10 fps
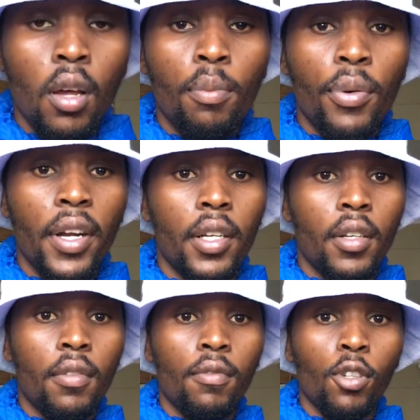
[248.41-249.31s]
bread
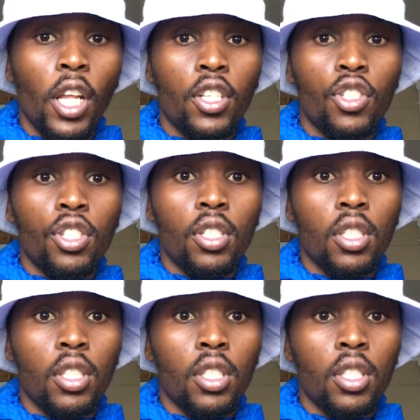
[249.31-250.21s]
for lunch.
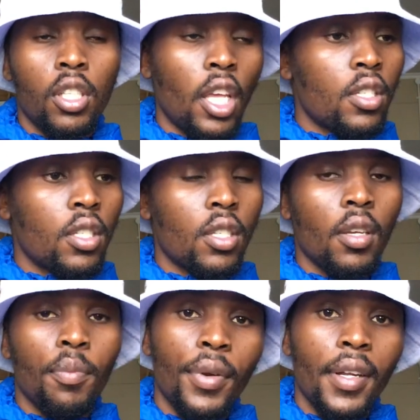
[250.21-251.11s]
Yes,
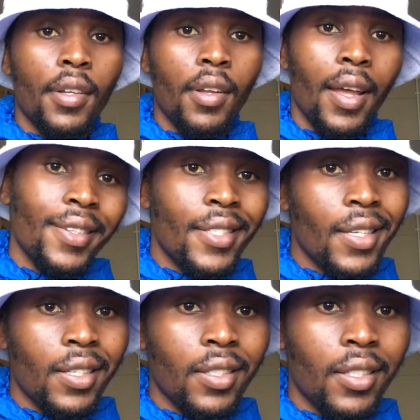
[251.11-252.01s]
bread and
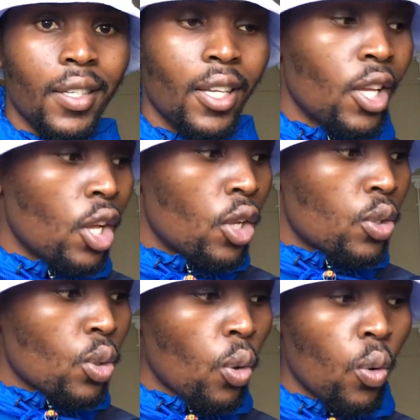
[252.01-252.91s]
tea.
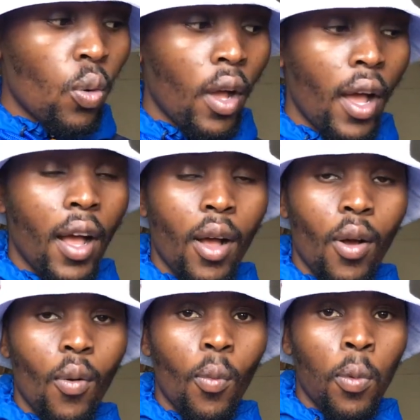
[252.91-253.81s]
So
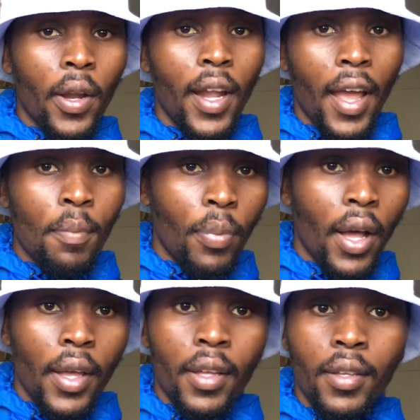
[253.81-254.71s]
what I
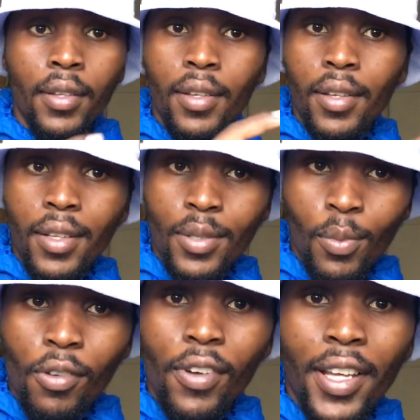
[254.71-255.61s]
buy is
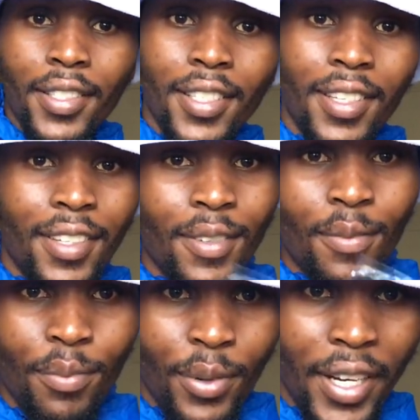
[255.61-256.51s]
Movite,
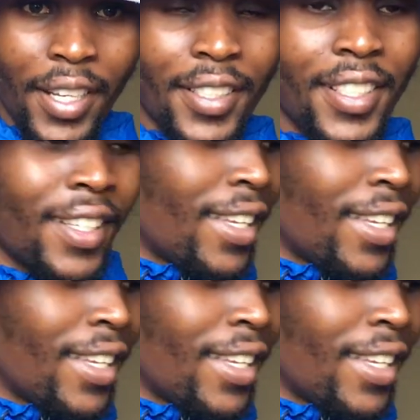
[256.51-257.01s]
bread,